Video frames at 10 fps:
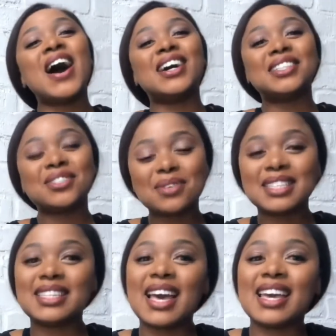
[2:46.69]
On
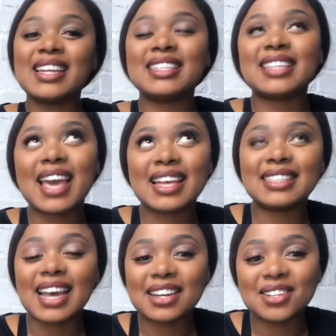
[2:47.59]
Twitter, it is
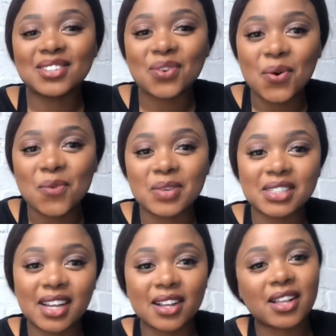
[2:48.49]

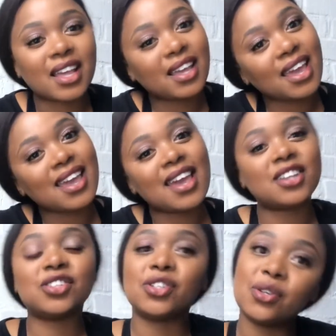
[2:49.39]

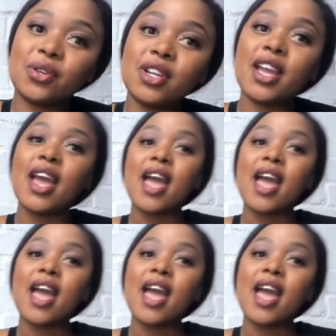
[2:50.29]
@_MichelleKHU.